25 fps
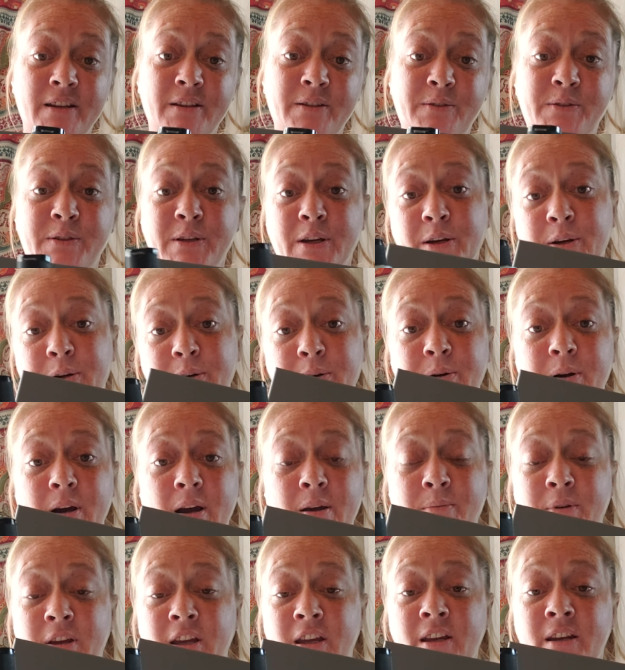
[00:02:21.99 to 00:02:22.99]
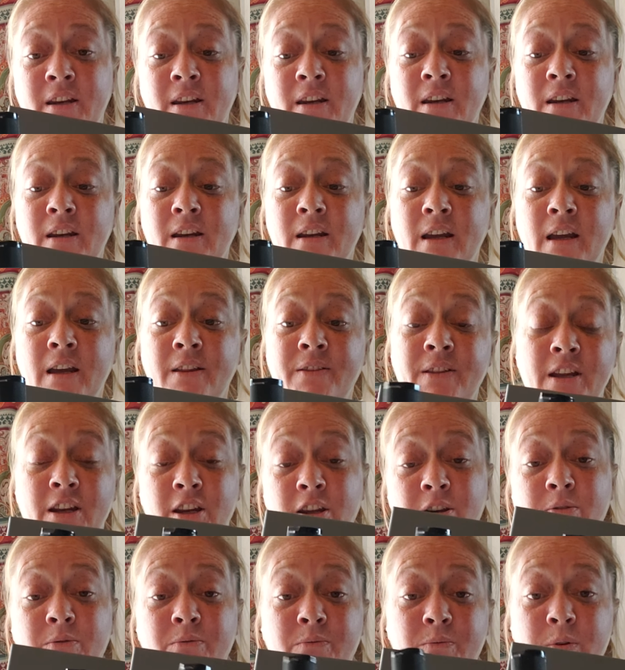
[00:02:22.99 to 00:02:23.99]
So, I mean, and then
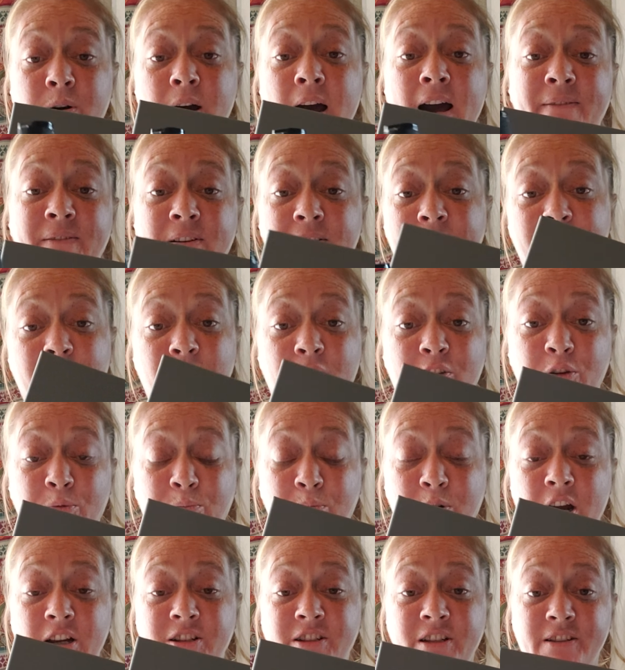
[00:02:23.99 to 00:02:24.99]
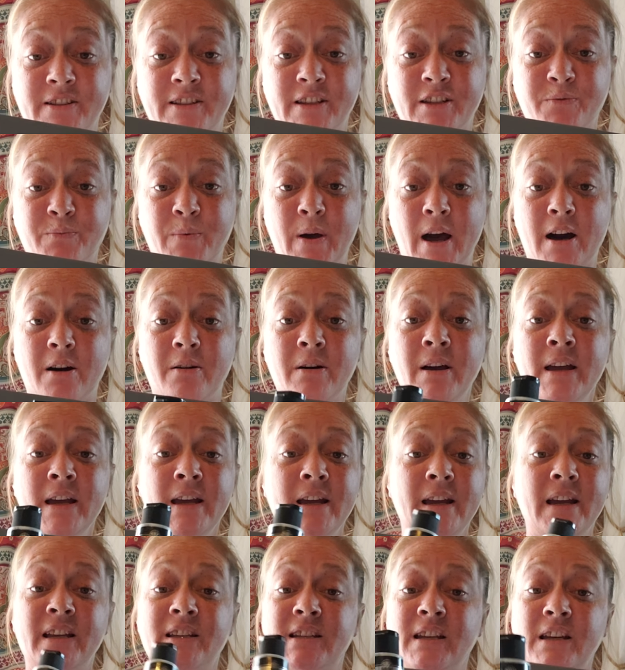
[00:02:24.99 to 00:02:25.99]
you will have it for other projects as well.
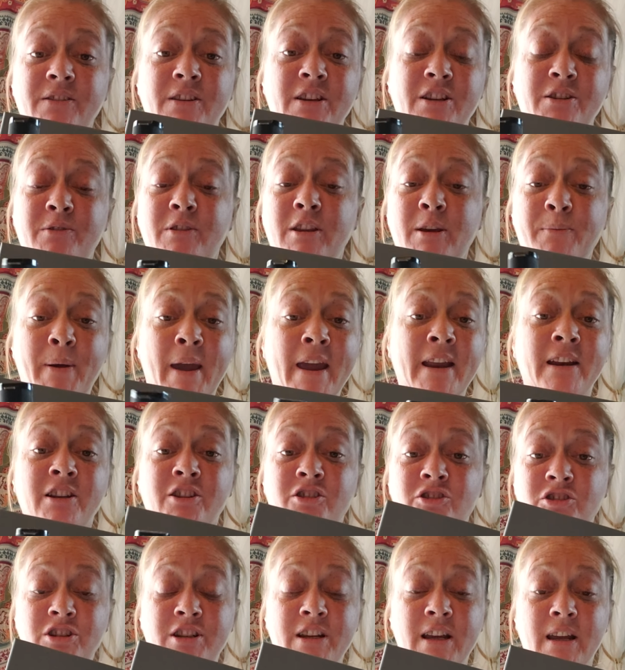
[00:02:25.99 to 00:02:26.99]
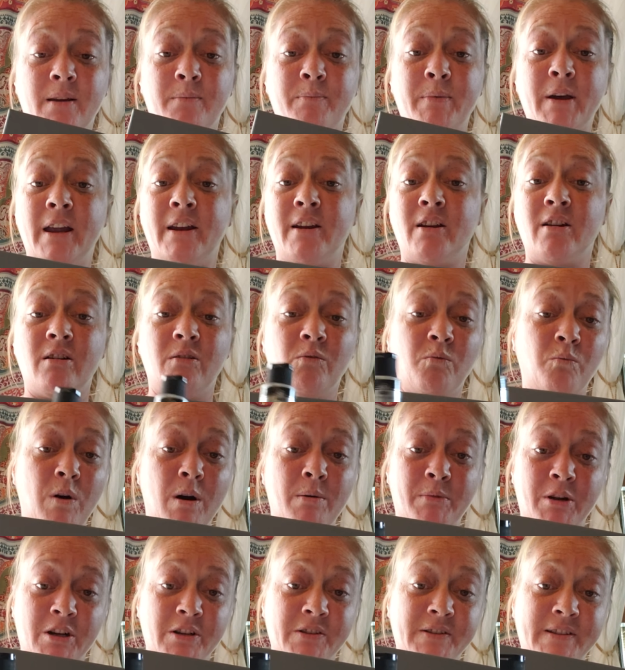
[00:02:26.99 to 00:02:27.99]
The paint is cheap, and
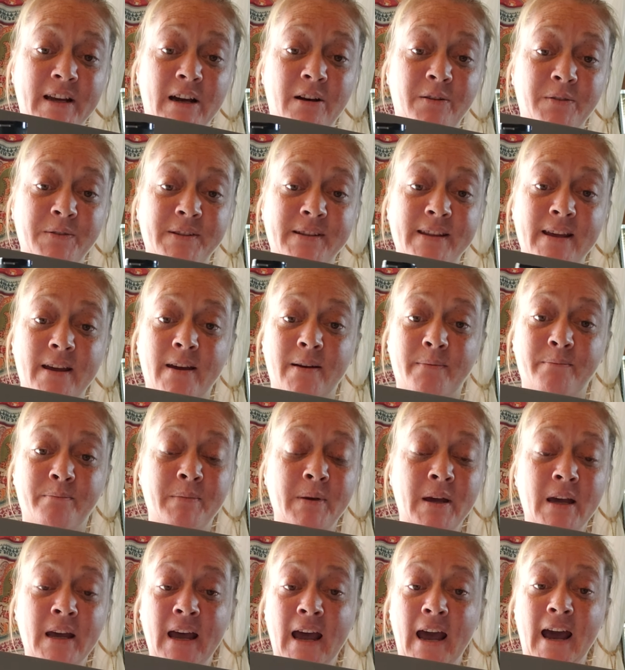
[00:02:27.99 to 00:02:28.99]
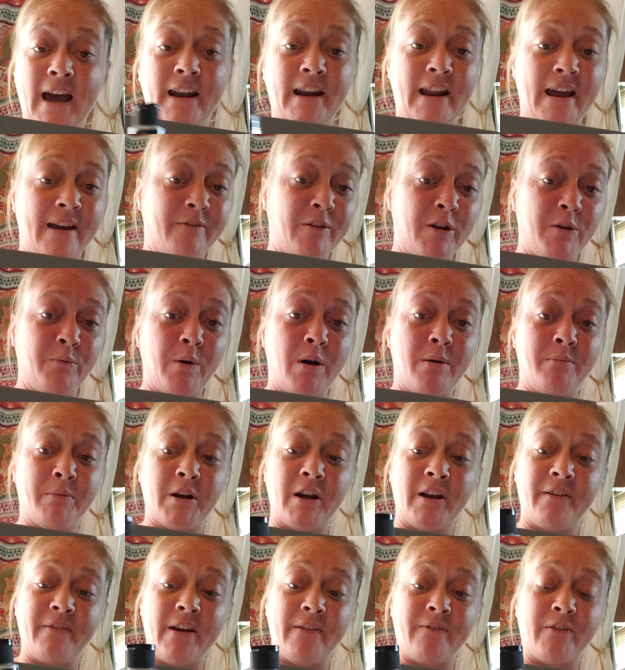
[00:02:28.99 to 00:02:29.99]
Walmart sells them. At every
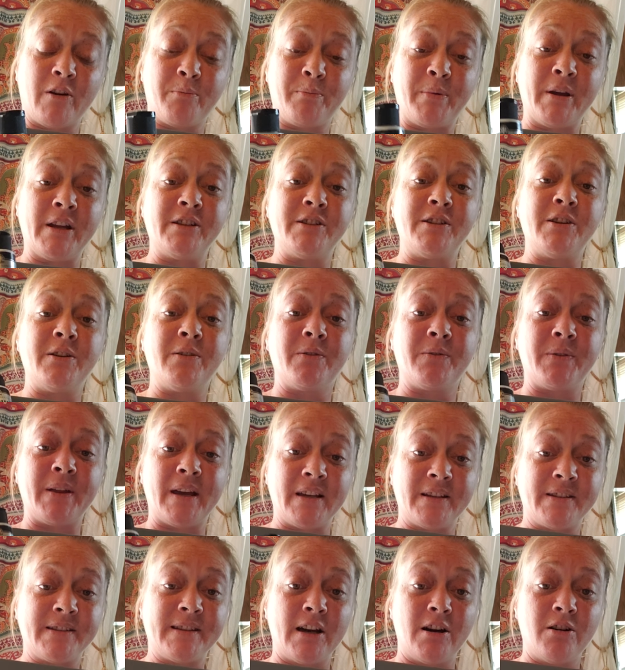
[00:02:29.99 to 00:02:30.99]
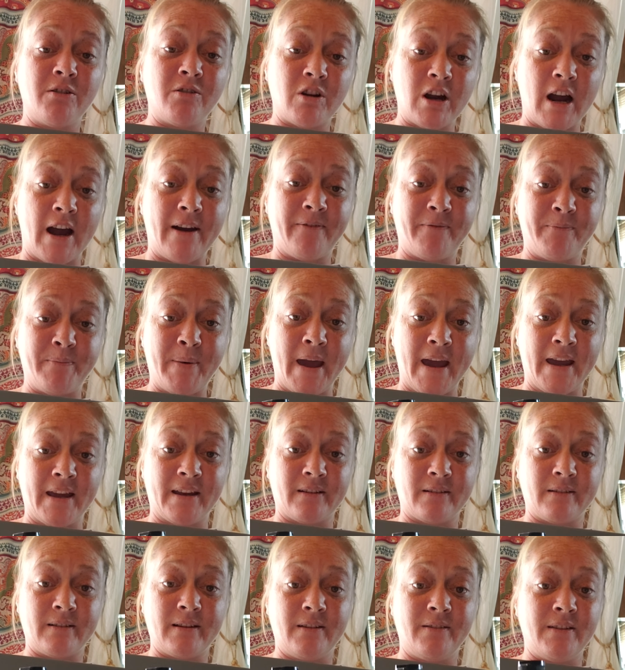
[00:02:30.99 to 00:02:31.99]
Walmart I've ever been to, they sell craft paint.
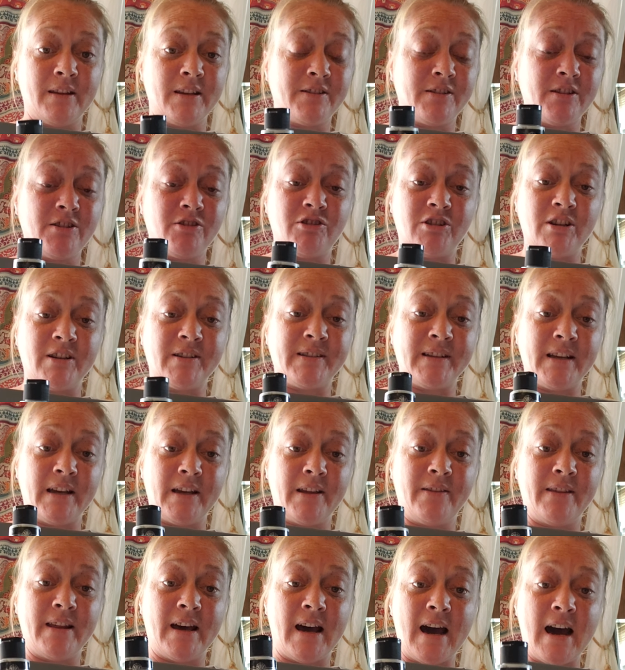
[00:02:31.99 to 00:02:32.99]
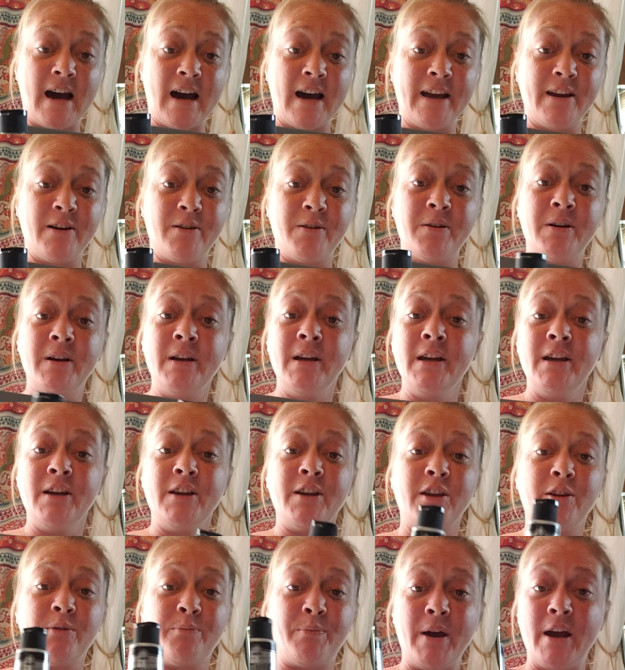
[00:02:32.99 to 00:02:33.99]
And this is just in the aisle.
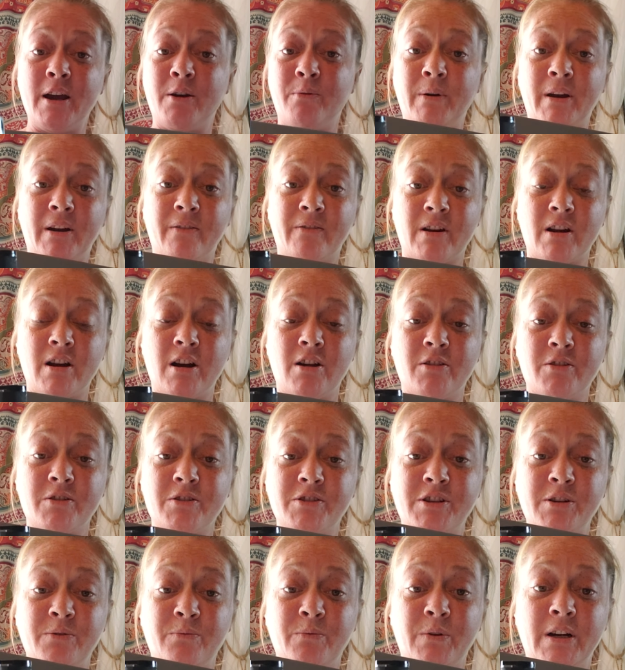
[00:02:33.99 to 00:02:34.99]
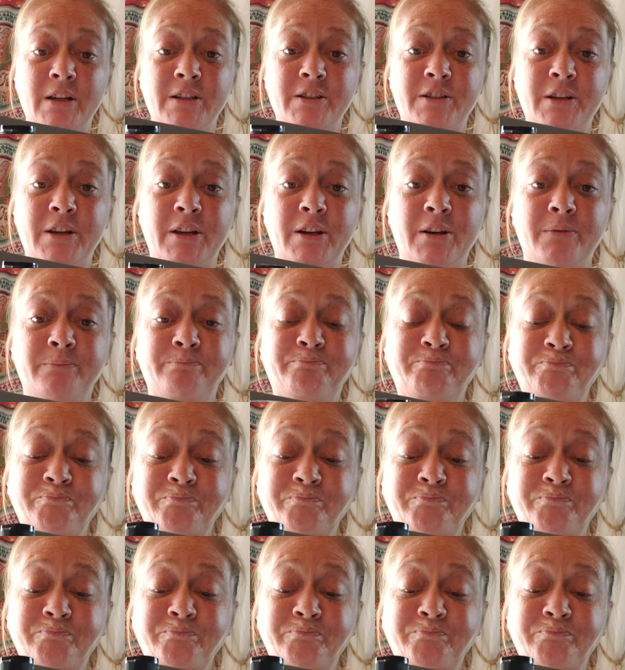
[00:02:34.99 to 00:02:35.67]
You pick whatever colors you want to.